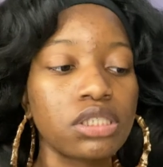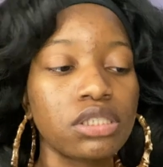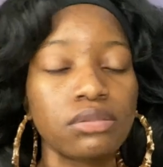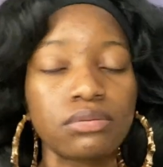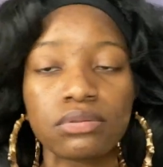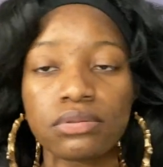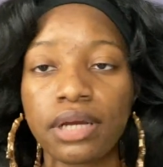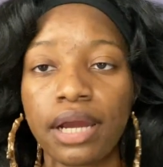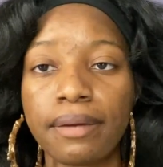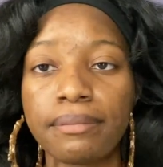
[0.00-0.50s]
to
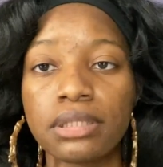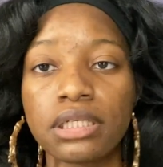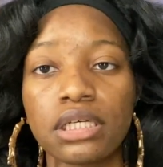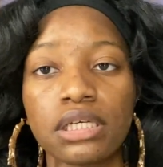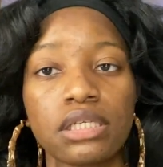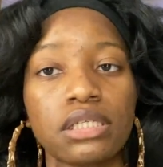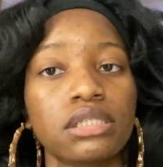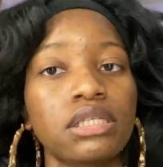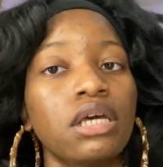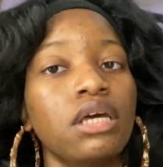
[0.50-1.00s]
subscribe
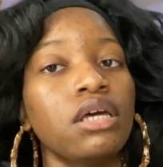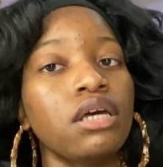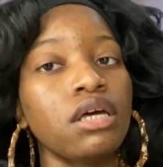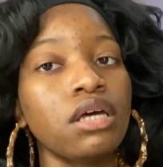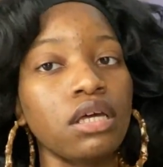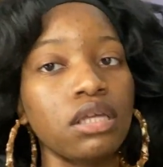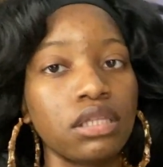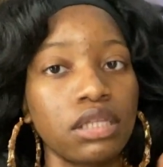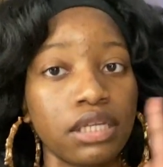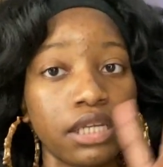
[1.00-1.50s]
because
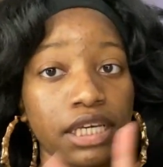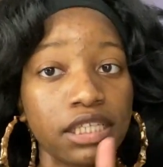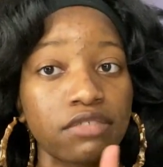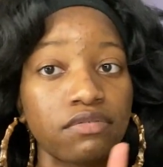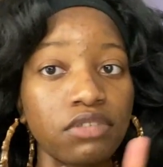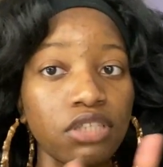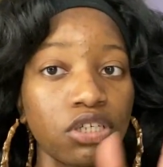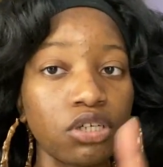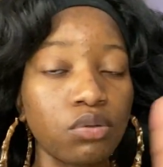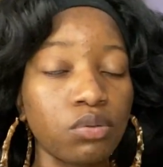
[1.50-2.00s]
the
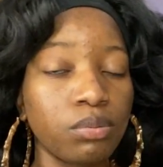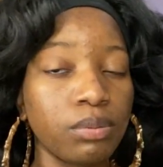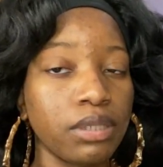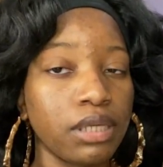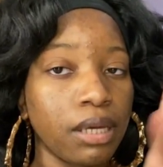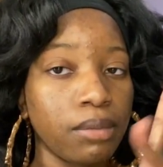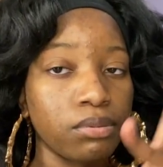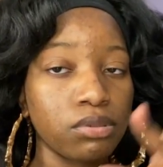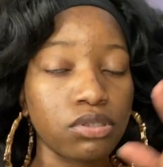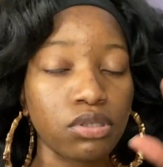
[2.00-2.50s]
next video will
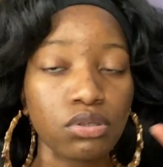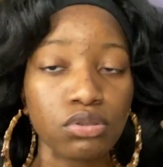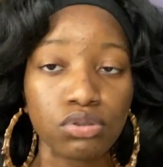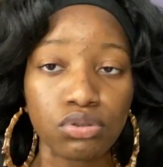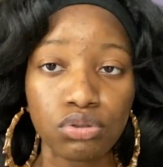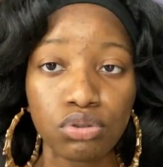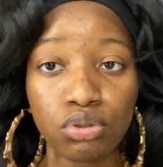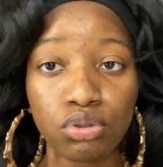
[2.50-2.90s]
be episode